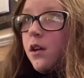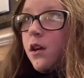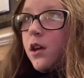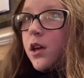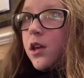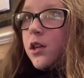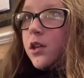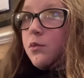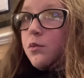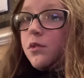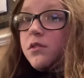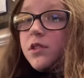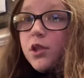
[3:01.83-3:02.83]
I
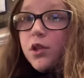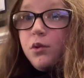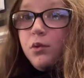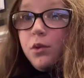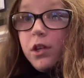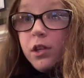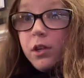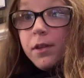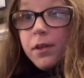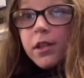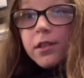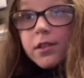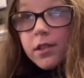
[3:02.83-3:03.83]
will see you in a
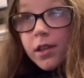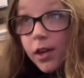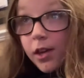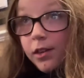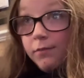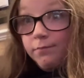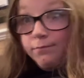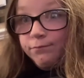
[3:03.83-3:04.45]
minute's time.